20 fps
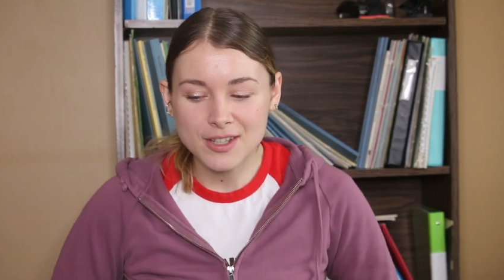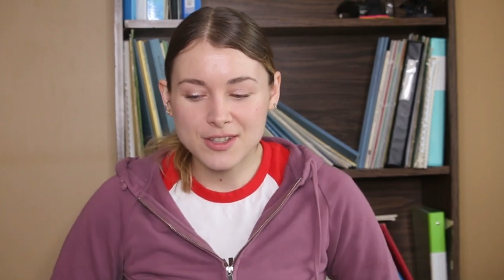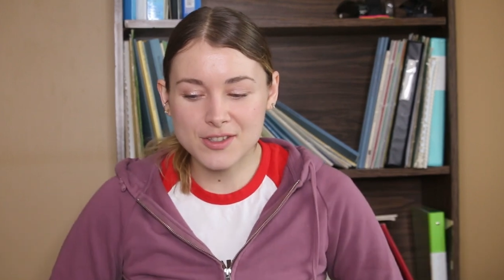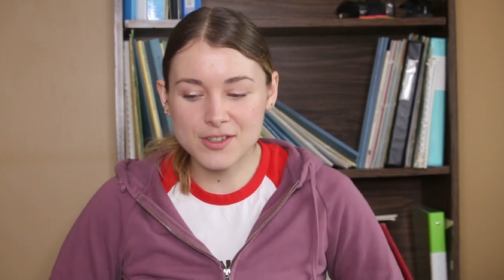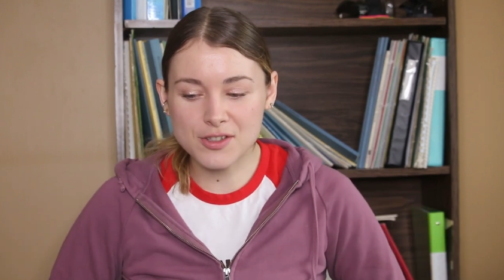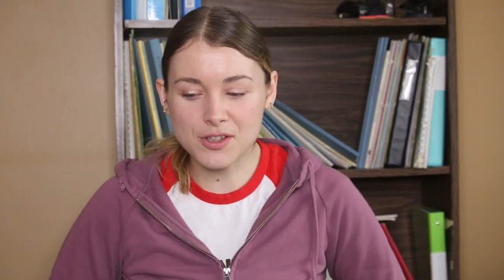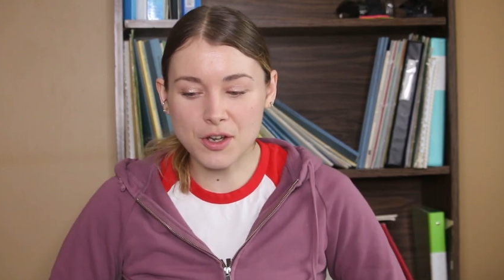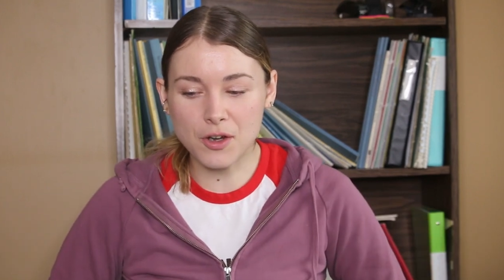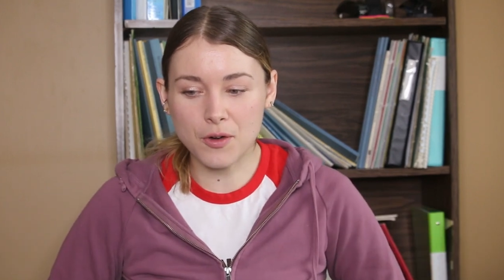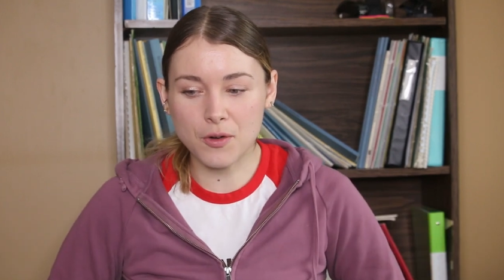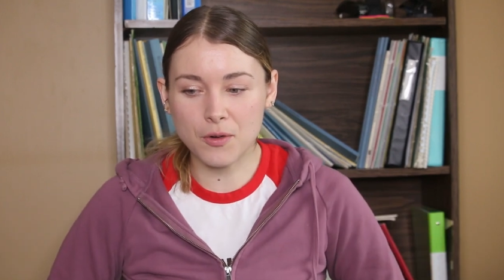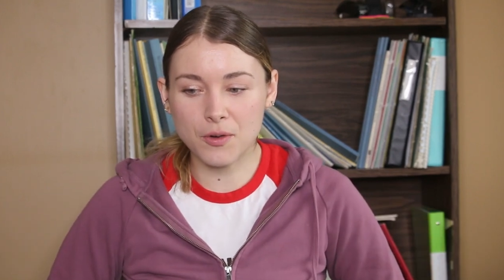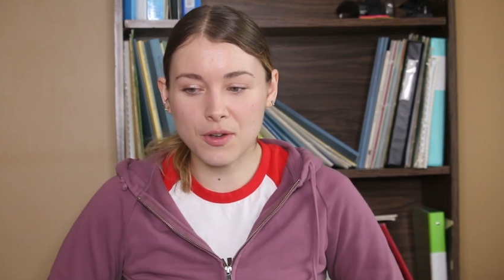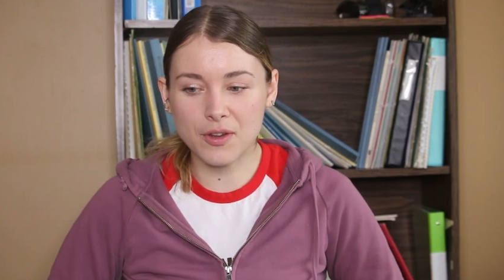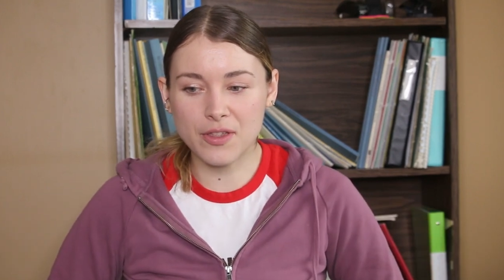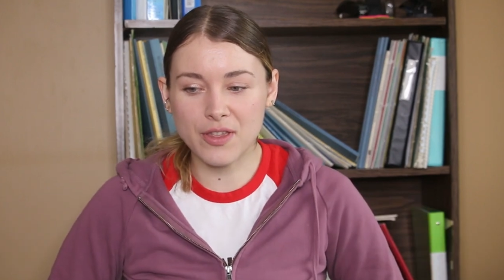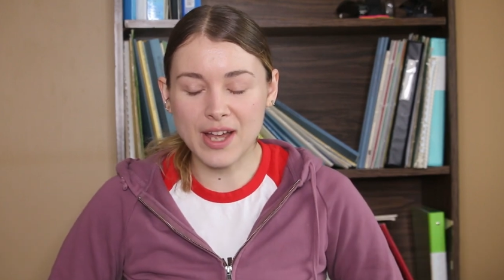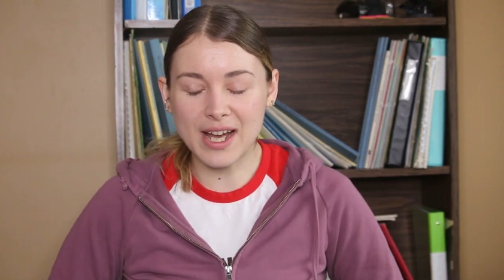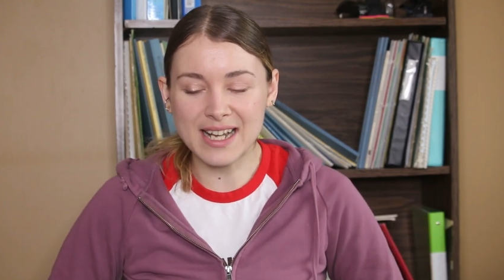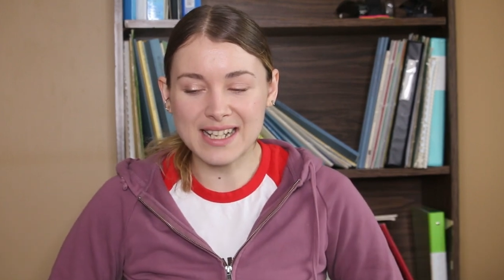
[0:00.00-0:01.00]
So
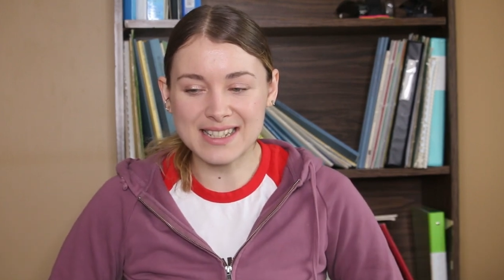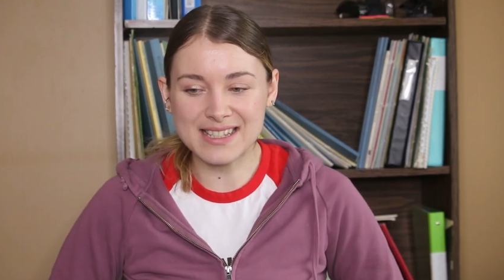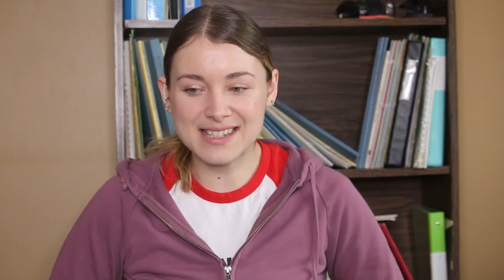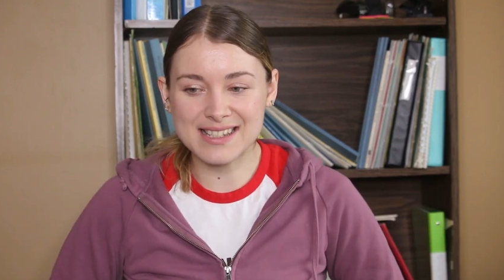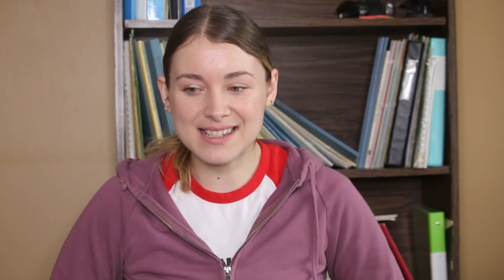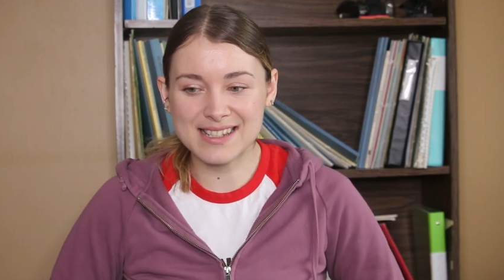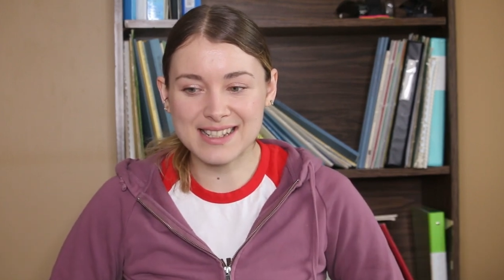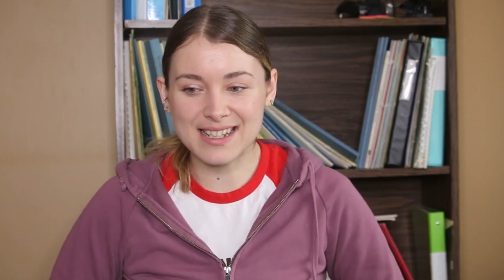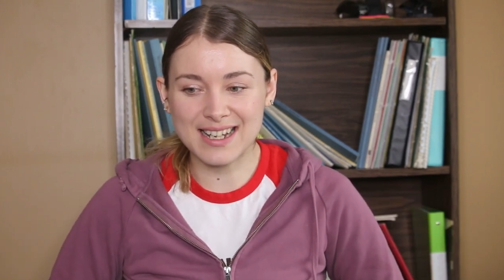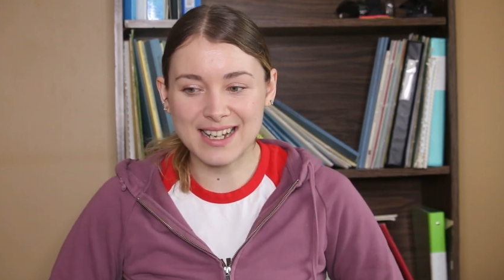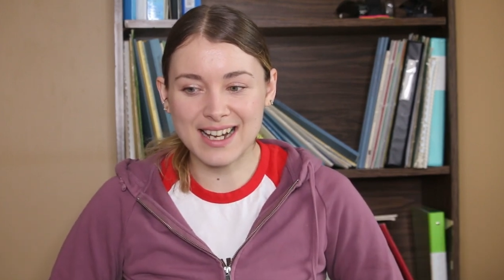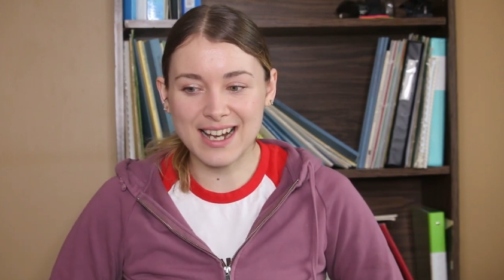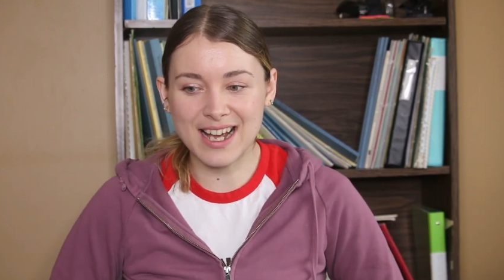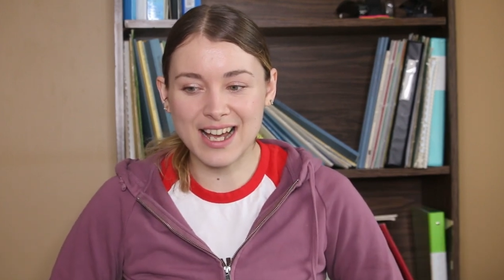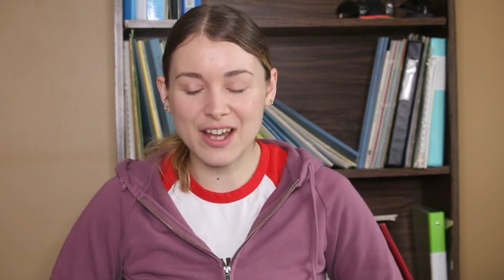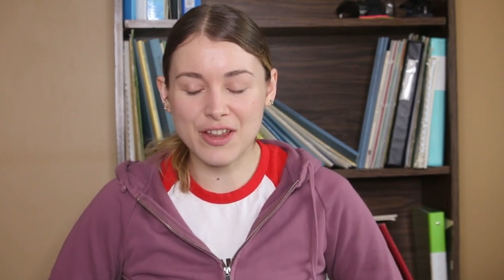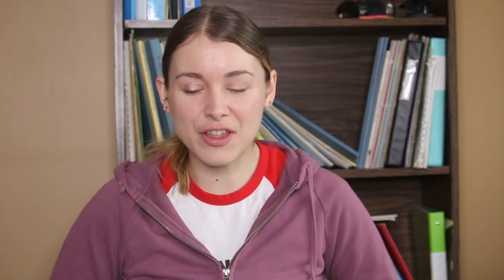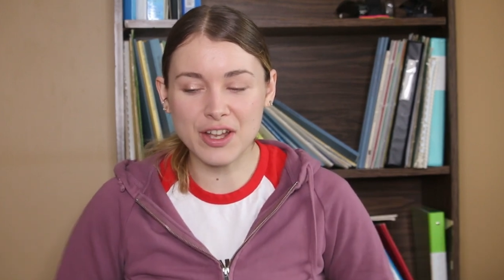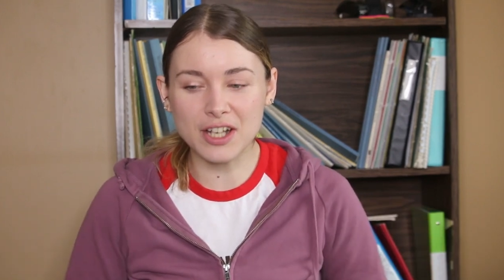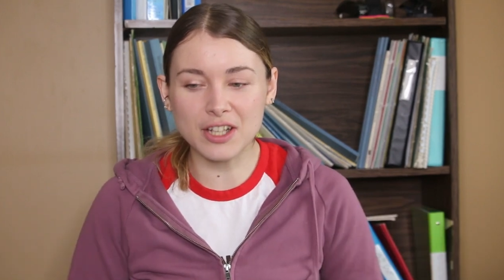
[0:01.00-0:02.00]
that's,
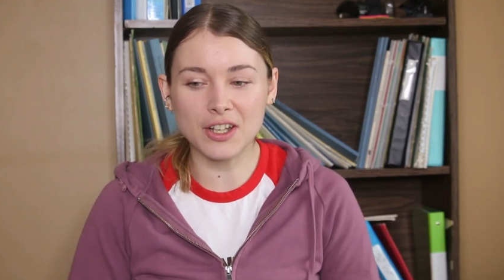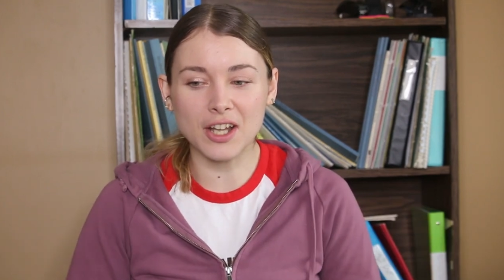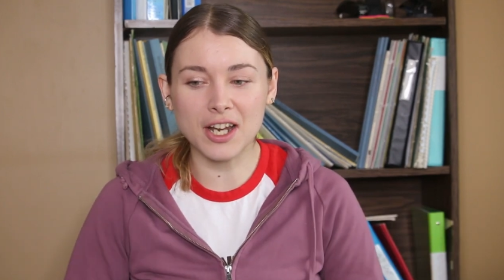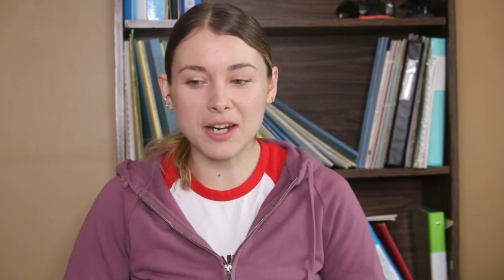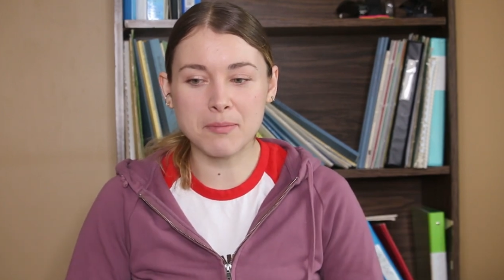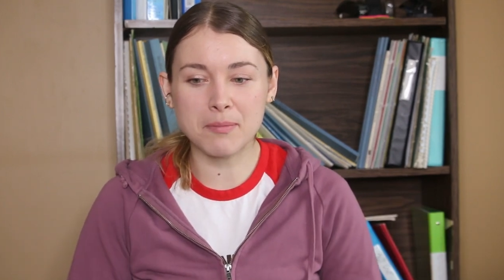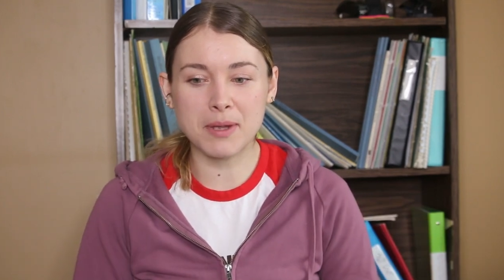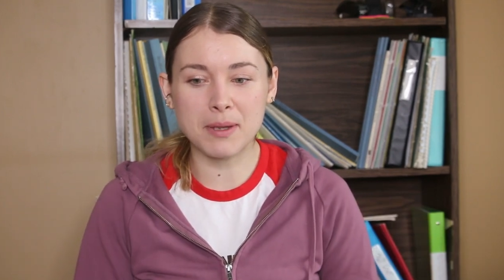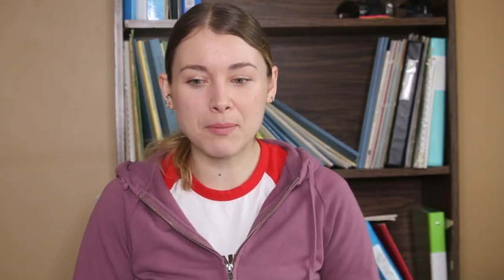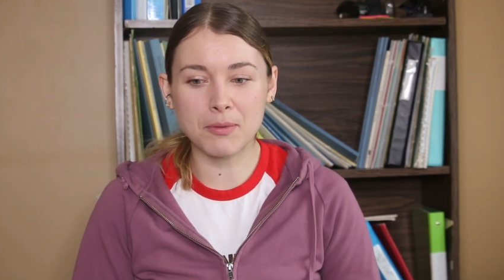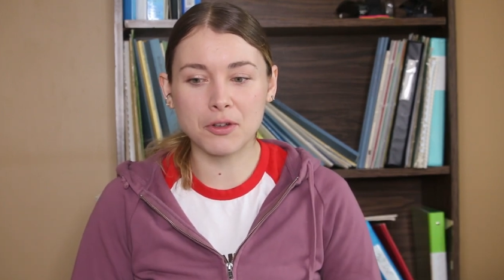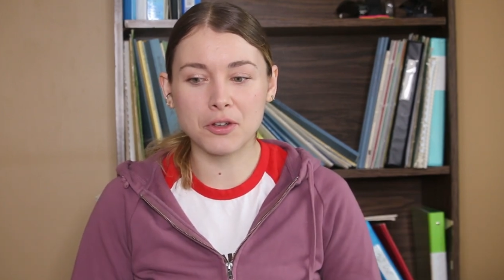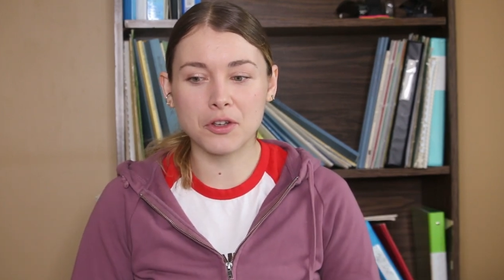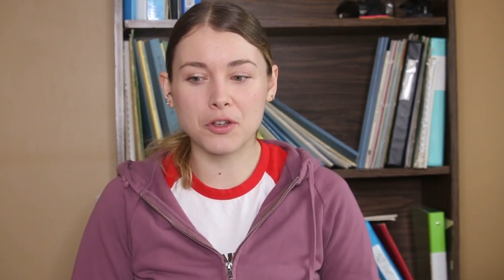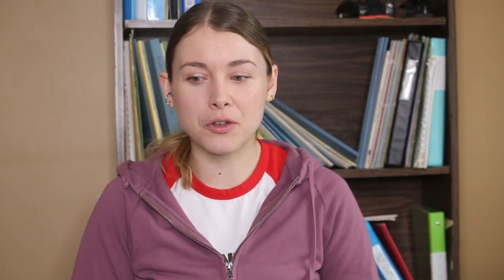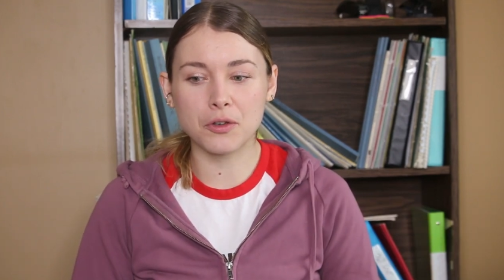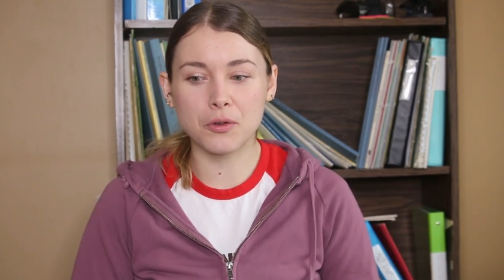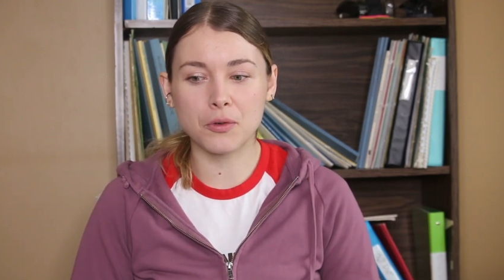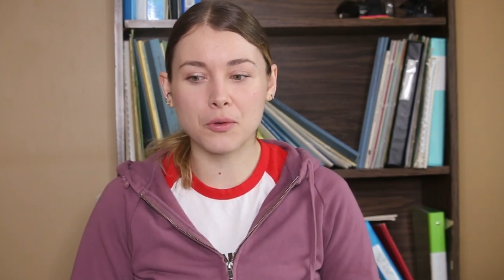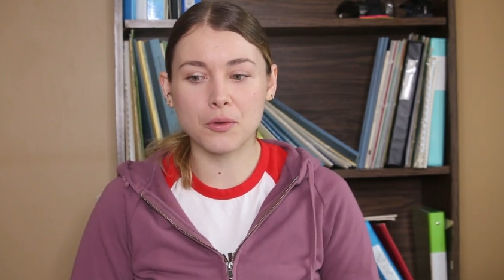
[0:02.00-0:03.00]
I think, a lot of people
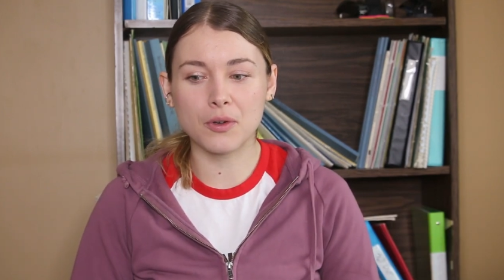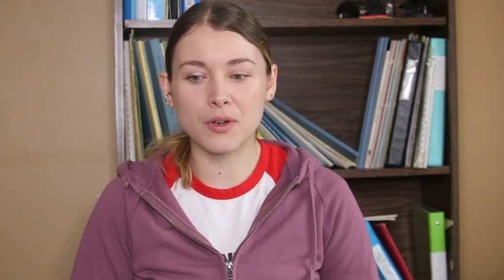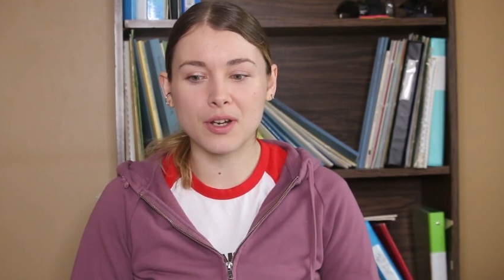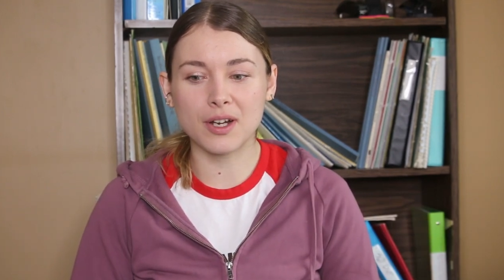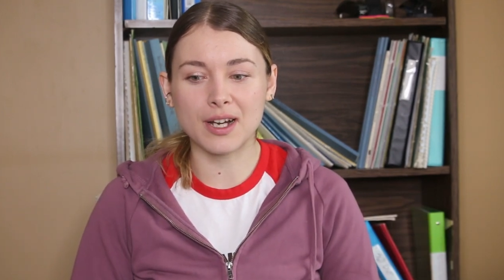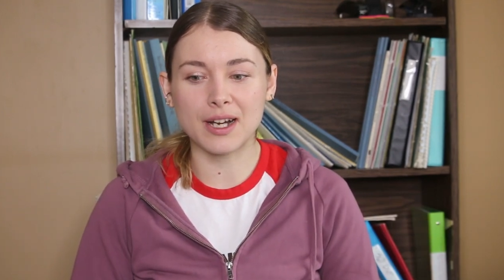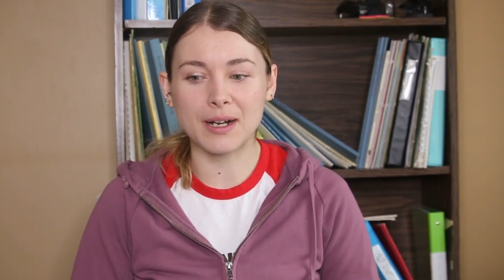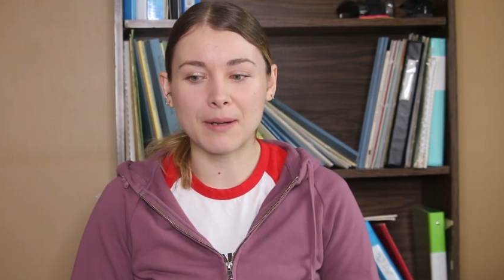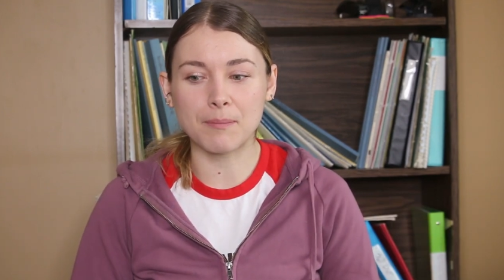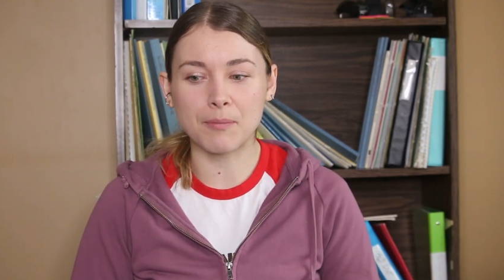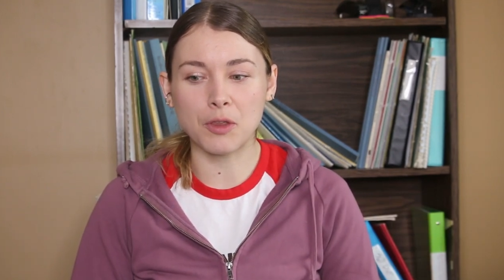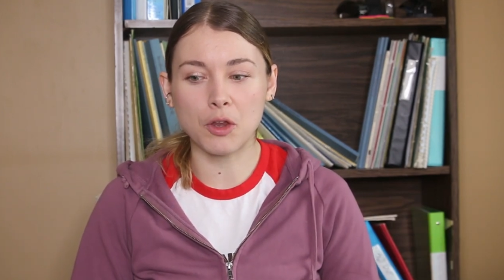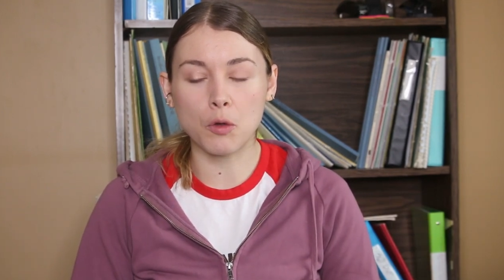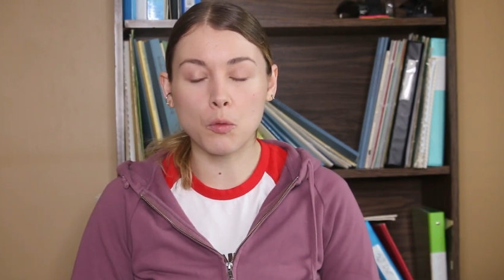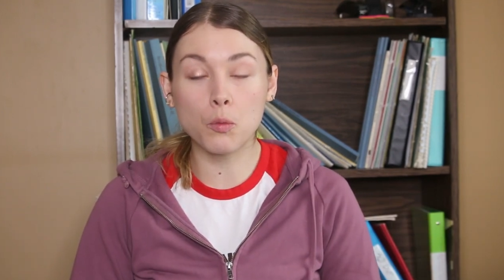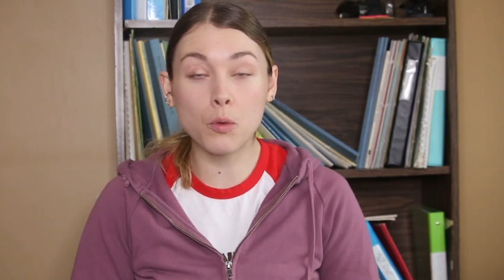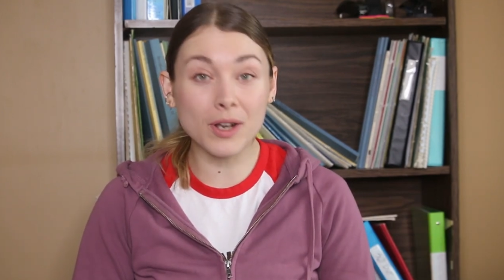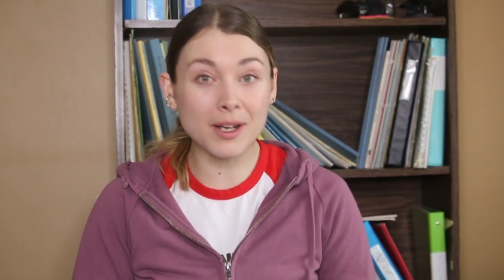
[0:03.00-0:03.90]
who um,